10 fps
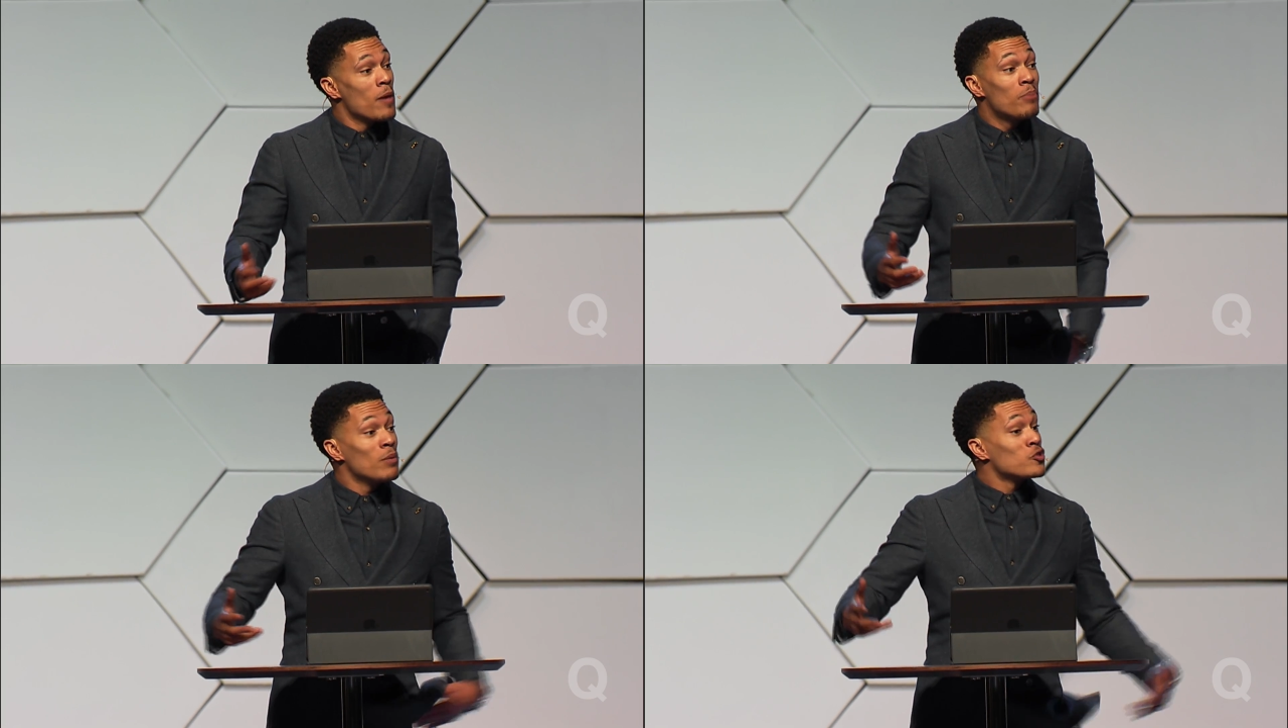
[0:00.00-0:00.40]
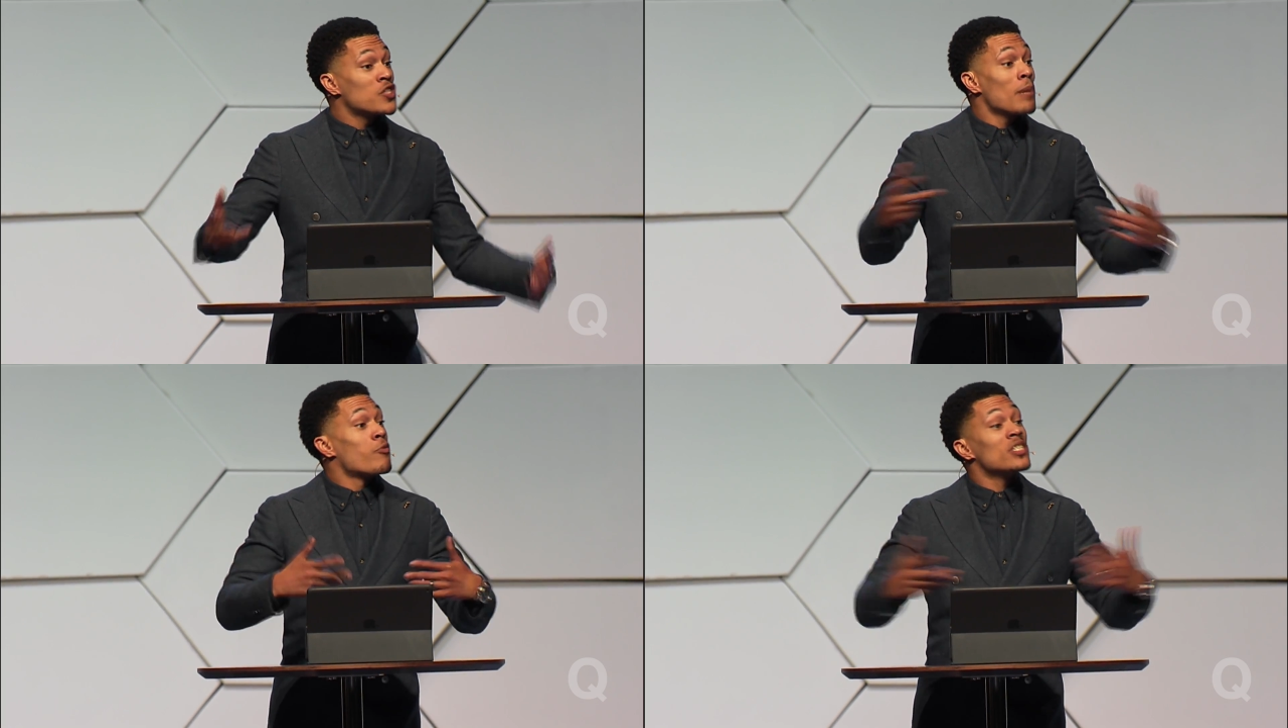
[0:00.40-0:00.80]
People
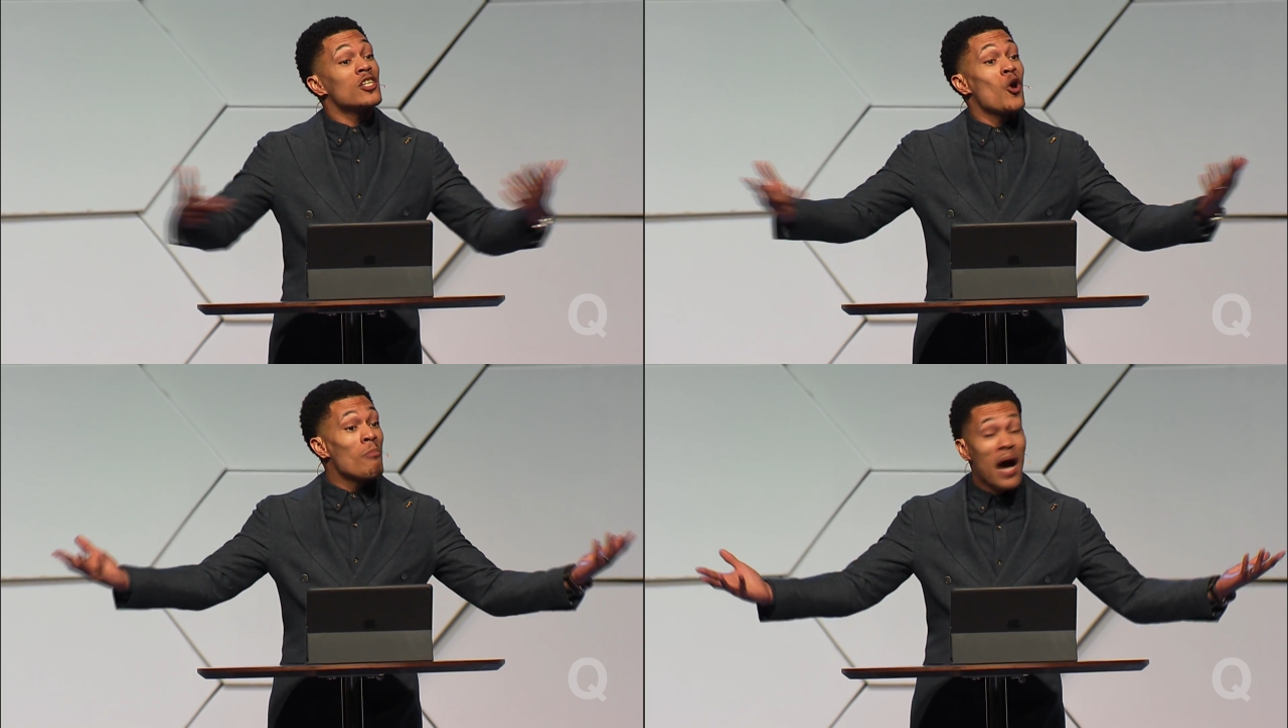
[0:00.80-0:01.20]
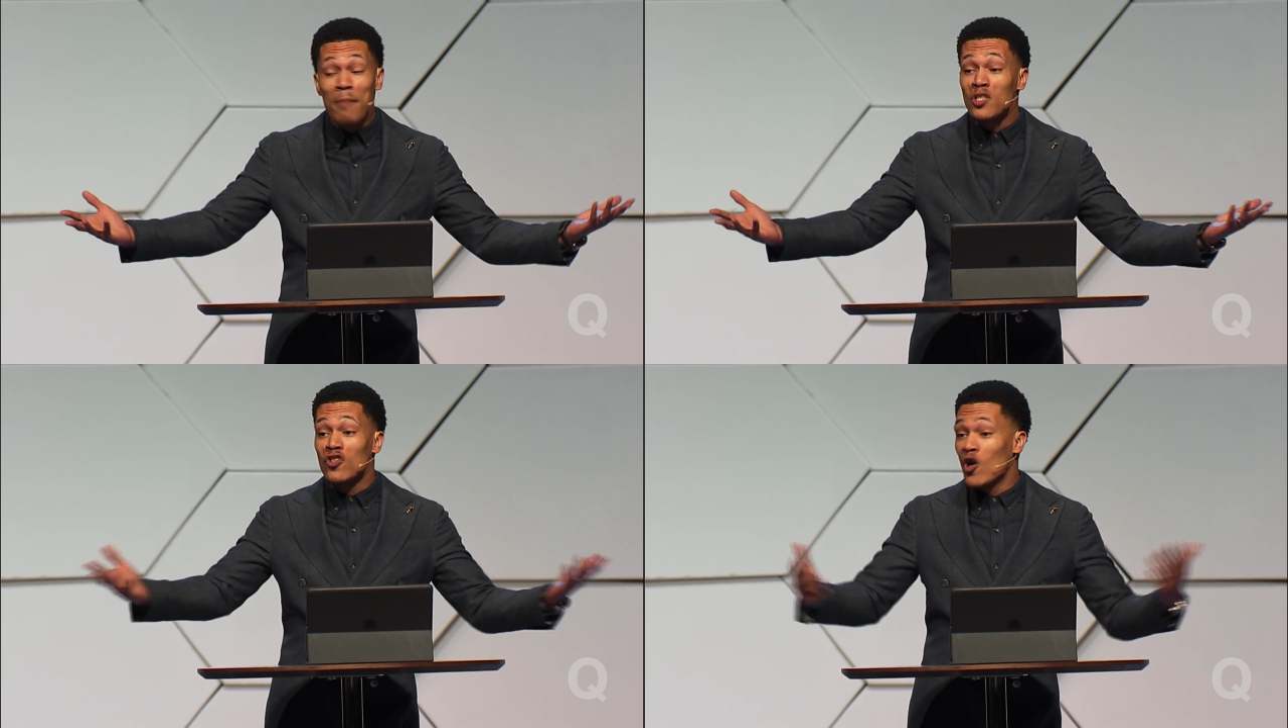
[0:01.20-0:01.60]
say President
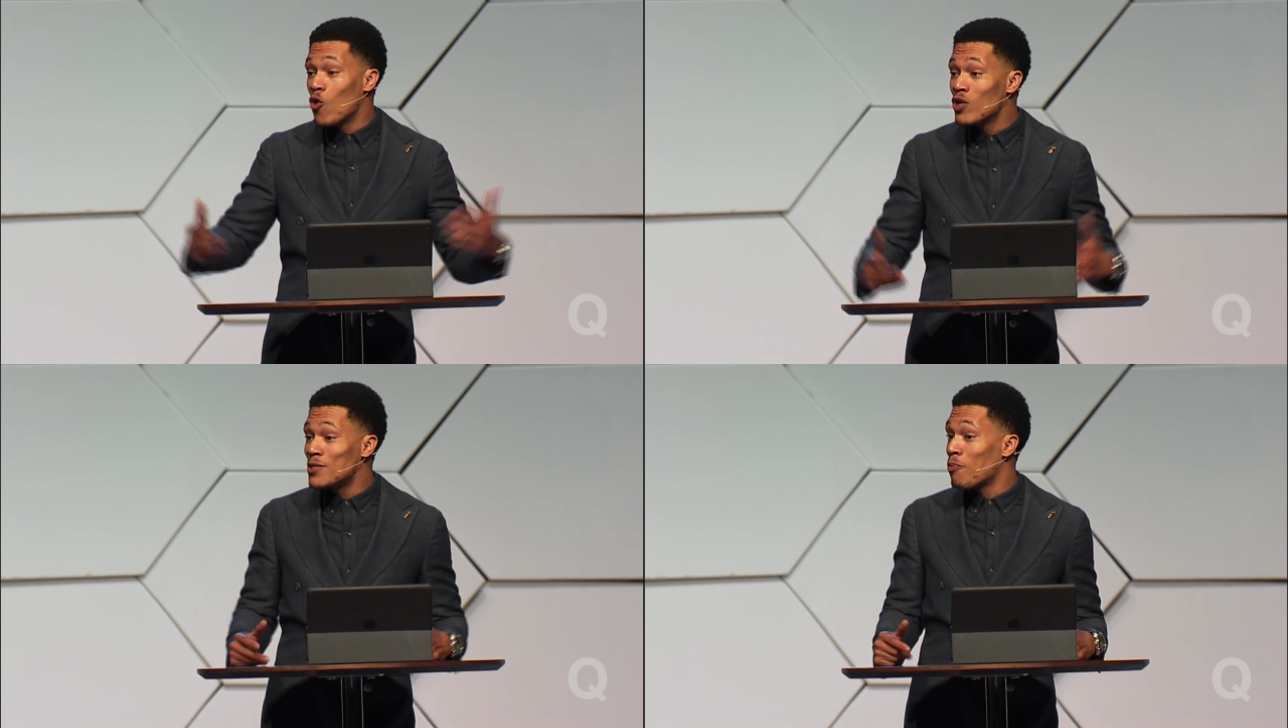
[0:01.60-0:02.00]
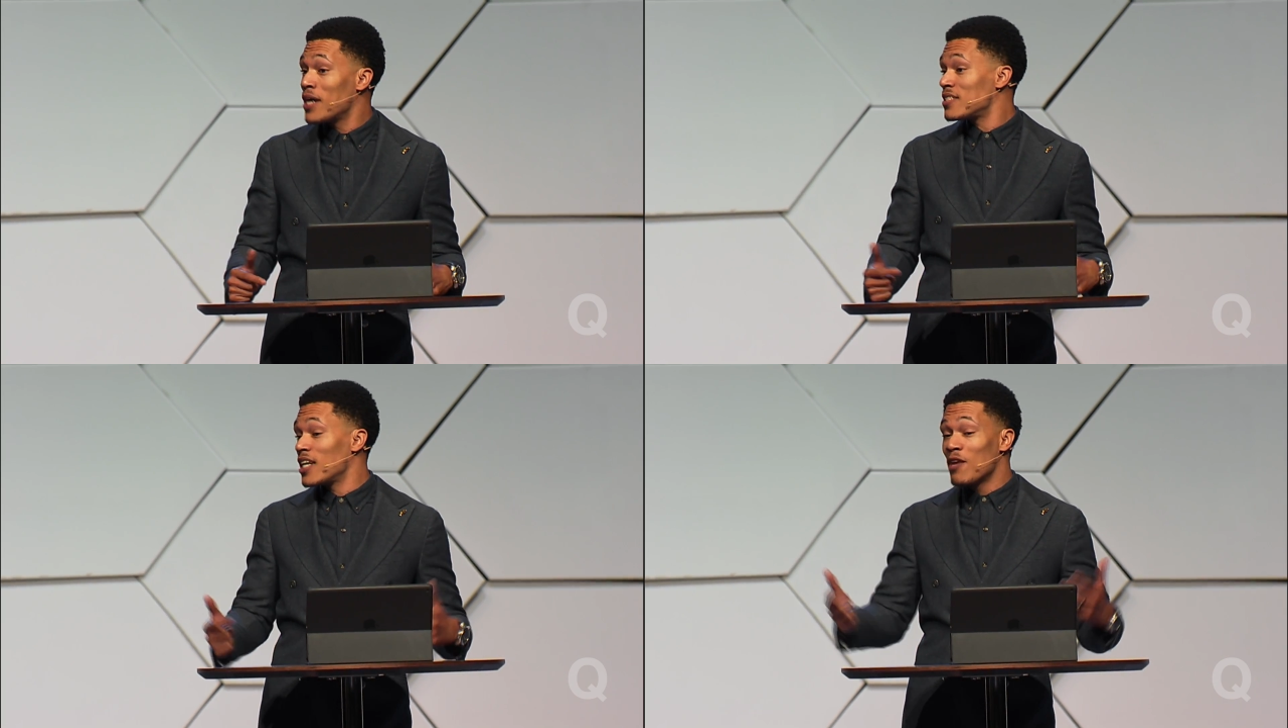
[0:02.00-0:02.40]
Obama is the coolest
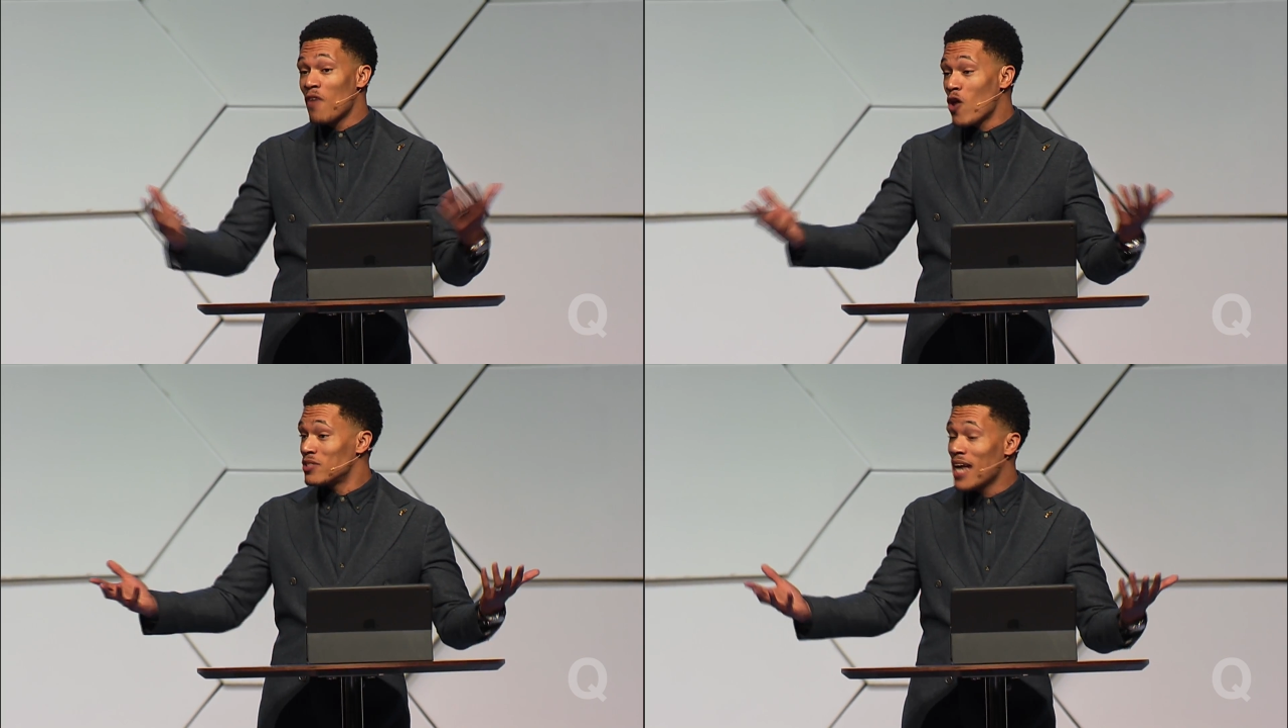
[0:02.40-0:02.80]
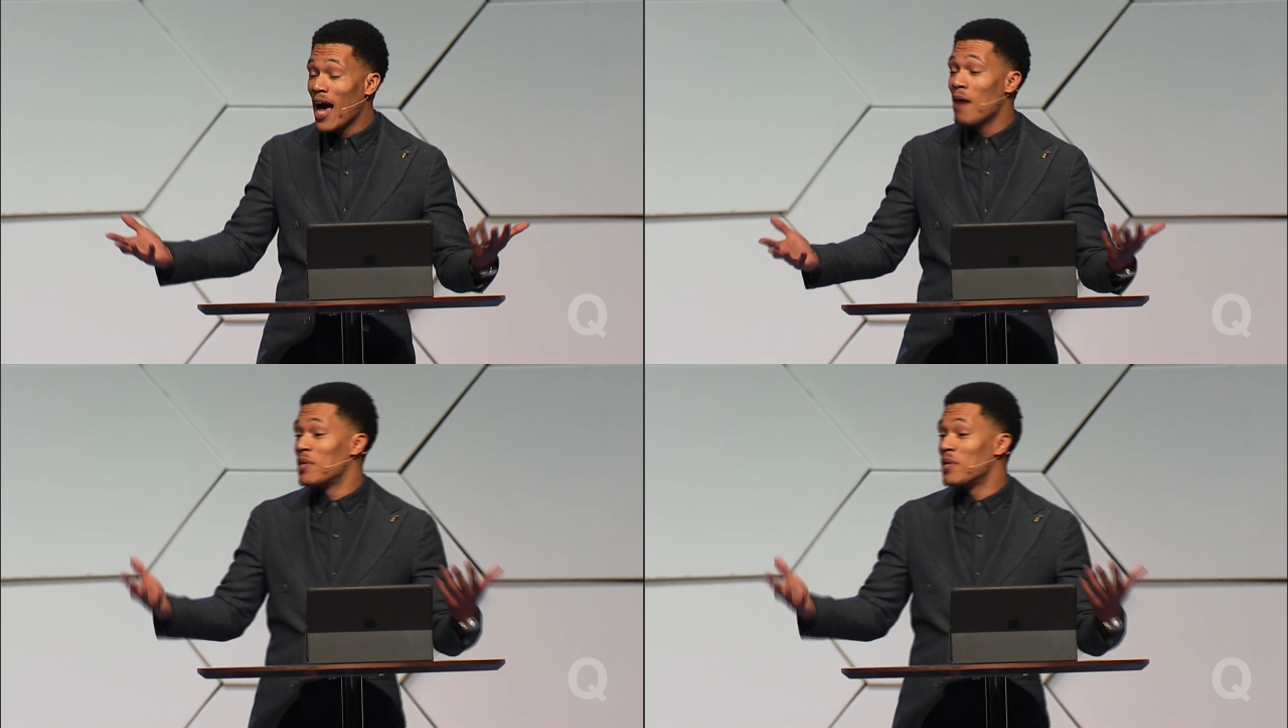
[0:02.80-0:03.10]
president of all time,